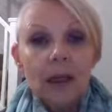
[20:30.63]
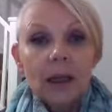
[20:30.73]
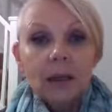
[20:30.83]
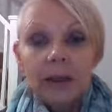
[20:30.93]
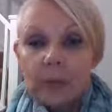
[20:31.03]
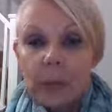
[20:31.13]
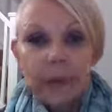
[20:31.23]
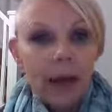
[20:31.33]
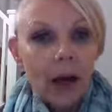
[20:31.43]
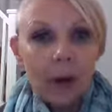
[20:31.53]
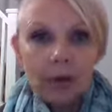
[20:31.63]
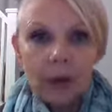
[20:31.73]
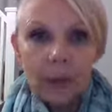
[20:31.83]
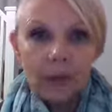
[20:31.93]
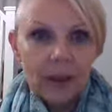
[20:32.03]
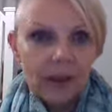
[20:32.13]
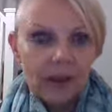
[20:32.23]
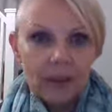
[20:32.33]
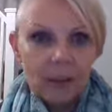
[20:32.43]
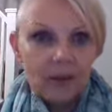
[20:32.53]
they spend their whole time thinking
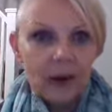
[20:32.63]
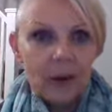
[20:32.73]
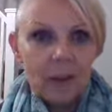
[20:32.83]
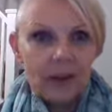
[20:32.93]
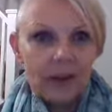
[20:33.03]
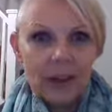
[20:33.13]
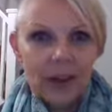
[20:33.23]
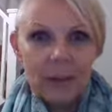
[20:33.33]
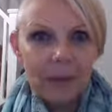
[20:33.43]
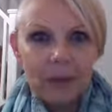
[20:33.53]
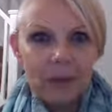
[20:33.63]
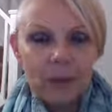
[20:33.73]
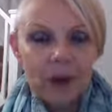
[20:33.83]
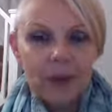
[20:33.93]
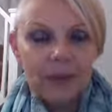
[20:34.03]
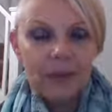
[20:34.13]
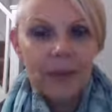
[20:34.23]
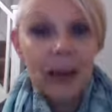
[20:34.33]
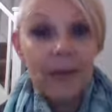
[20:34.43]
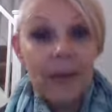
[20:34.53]
something terrible is going to happen to us.
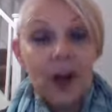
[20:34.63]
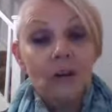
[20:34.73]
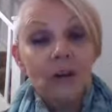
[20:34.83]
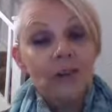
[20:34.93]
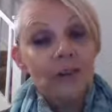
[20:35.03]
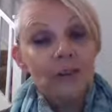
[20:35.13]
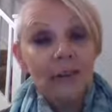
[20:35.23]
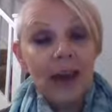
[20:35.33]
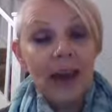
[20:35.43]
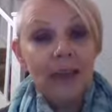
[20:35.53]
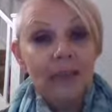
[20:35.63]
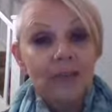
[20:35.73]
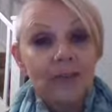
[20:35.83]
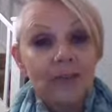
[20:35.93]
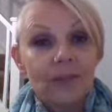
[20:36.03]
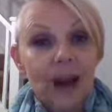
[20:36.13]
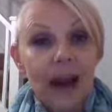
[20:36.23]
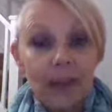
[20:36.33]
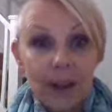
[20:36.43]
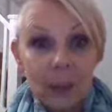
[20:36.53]
And they only feel safe
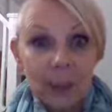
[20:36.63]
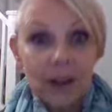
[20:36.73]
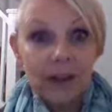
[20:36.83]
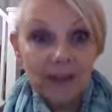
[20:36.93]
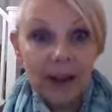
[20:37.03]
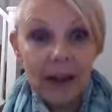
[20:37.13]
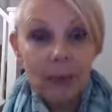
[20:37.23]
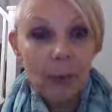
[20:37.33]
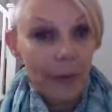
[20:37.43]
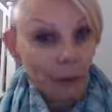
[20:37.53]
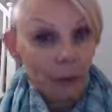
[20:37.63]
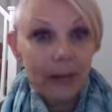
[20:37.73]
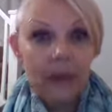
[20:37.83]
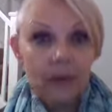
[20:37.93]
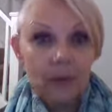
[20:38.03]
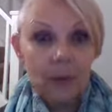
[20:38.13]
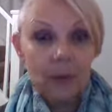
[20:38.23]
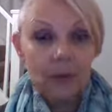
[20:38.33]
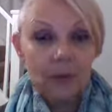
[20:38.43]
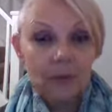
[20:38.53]
and that we are safe when they're right next to
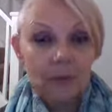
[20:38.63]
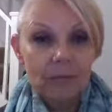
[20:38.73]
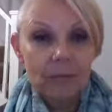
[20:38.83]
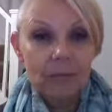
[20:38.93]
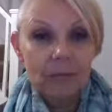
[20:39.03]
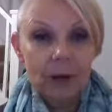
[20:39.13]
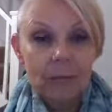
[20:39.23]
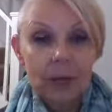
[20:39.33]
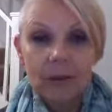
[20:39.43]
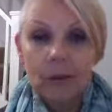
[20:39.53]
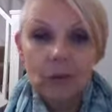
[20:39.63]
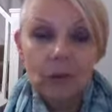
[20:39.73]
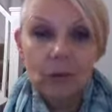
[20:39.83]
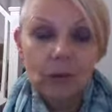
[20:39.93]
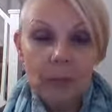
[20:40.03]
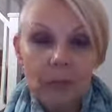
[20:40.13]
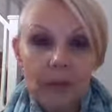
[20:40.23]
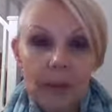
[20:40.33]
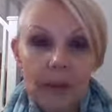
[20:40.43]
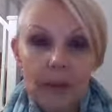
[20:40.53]
us. I mean, some of
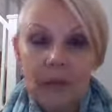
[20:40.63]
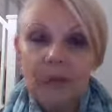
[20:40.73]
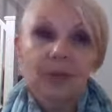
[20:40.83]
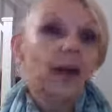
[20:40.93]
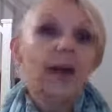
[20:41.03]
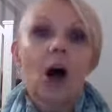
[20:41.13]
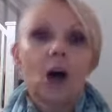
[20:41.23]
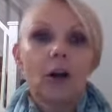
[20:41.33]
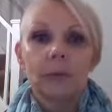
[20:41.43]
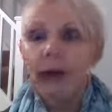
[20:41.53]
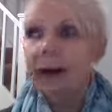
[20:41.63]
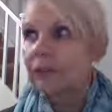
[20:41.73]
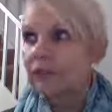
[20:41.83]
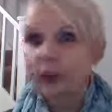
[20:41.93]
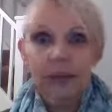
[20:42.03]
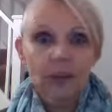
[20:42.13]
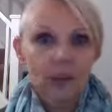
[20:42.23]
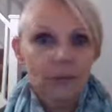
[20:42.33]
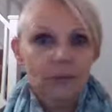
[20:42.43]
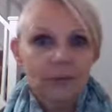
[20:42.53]
you will experience that at home. You have a
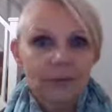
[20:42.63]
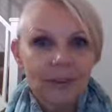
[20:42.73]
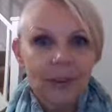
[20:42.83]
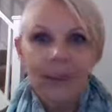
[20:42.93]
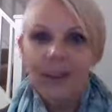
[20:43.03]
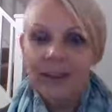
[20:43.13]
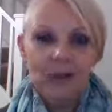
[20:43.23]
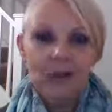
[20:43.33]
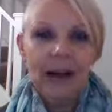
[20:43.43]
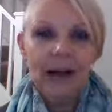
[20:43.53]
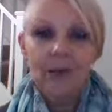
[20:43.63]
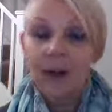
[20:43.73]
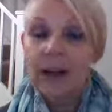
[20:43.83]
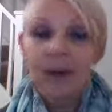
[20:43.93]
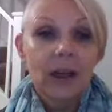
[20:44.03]
shadow. You literally have a shadow.